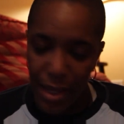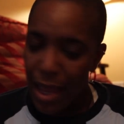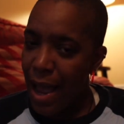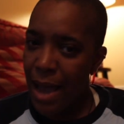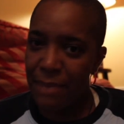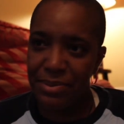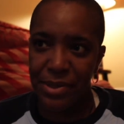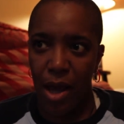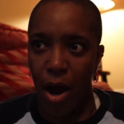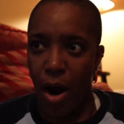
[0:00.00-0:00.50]

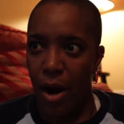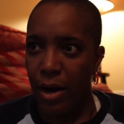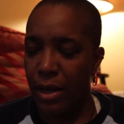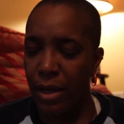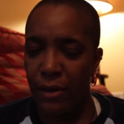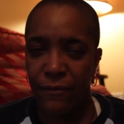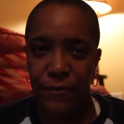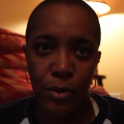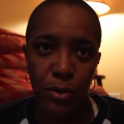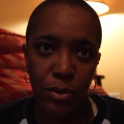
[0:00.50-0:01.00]
I'm sorry.
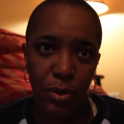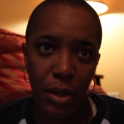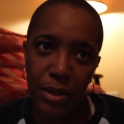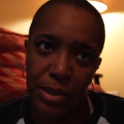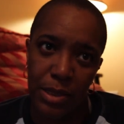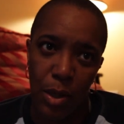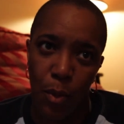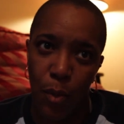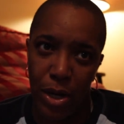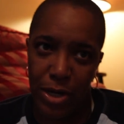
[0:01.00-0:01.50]
If you
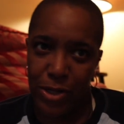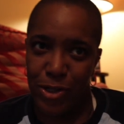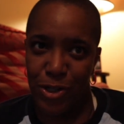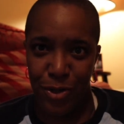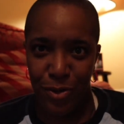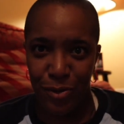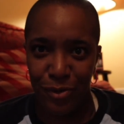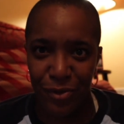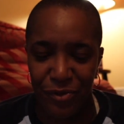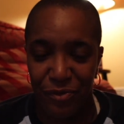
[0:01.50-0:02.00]
somewhere
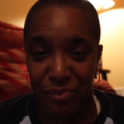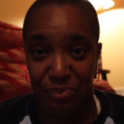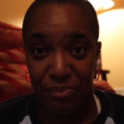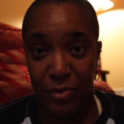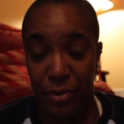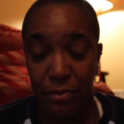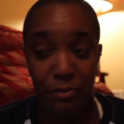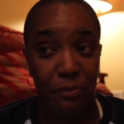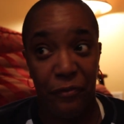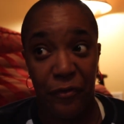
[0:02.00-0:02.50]
shooting
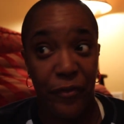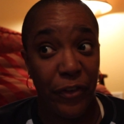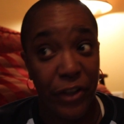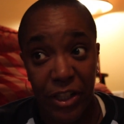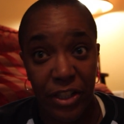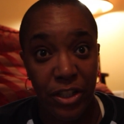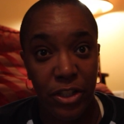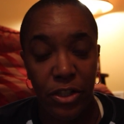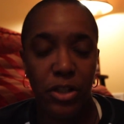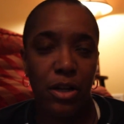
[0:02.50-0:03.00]

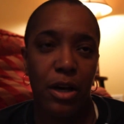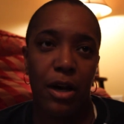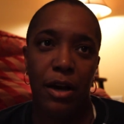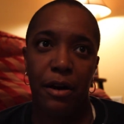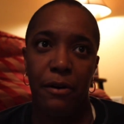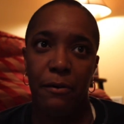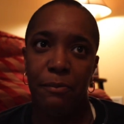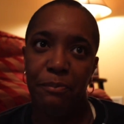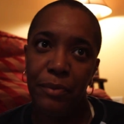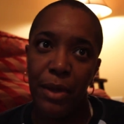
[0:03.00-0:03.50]
footage
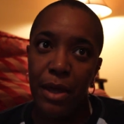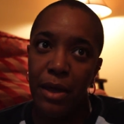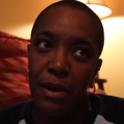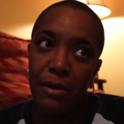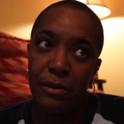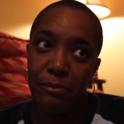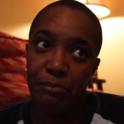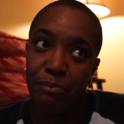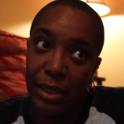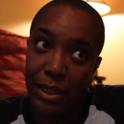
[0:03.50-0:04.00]
of
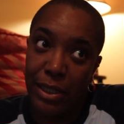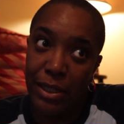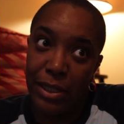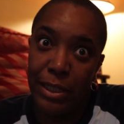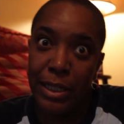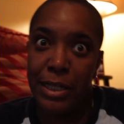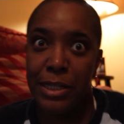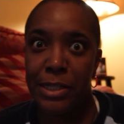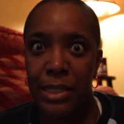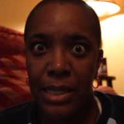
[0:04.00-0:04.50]

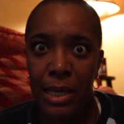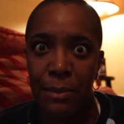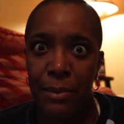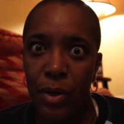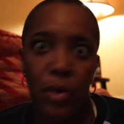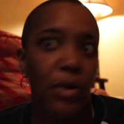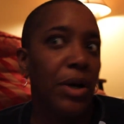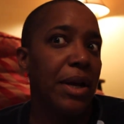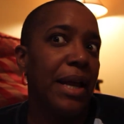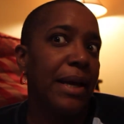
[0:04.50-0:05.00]
blood and semen
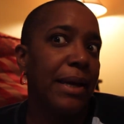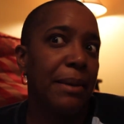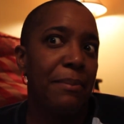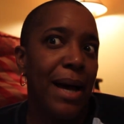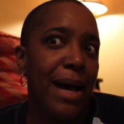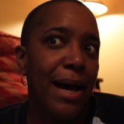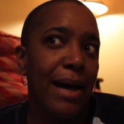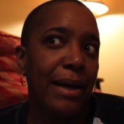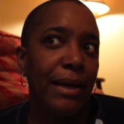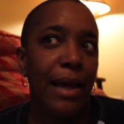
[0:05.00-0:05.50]
on a naked
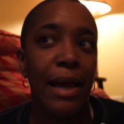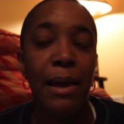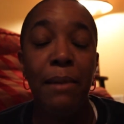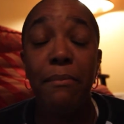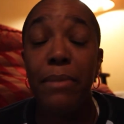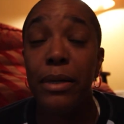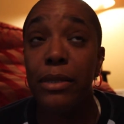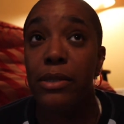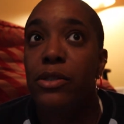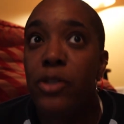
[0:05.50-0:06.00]
body,
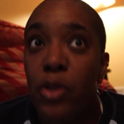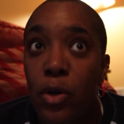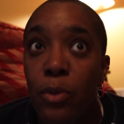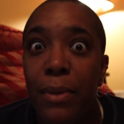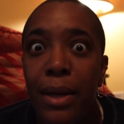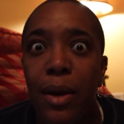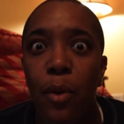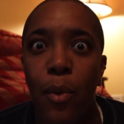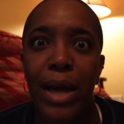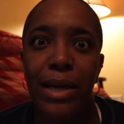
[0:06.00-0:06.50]
ain't but too
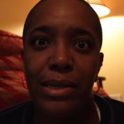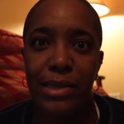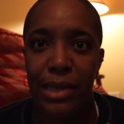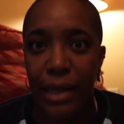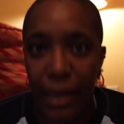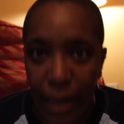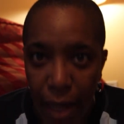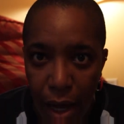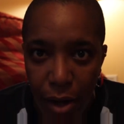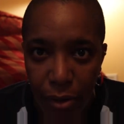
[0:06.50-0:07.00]
many ways it
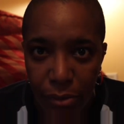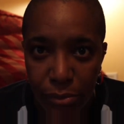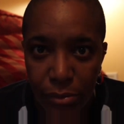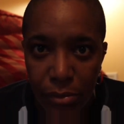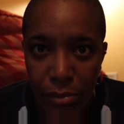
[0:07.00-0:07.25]
can go.